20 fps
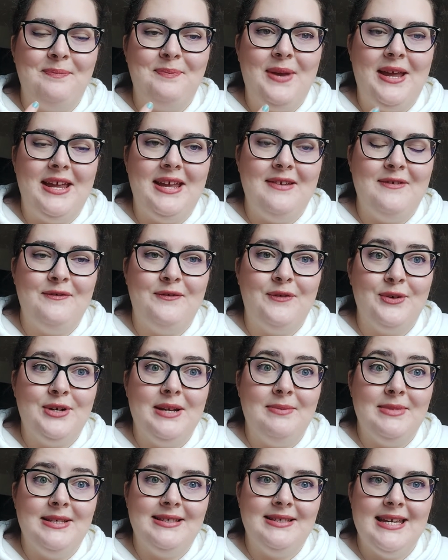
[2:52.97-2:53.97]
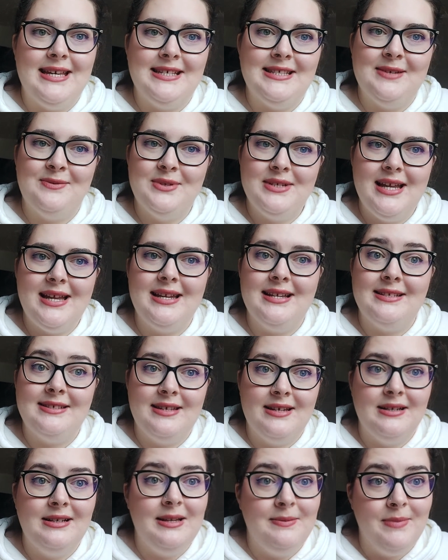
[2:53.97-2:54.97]
pay for the mistakes that were not
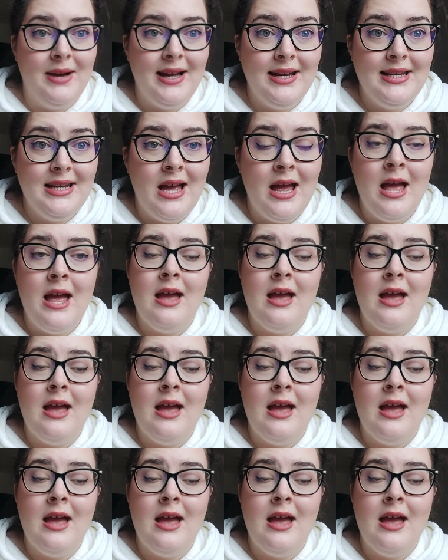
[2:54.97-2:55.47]
necessarily mine,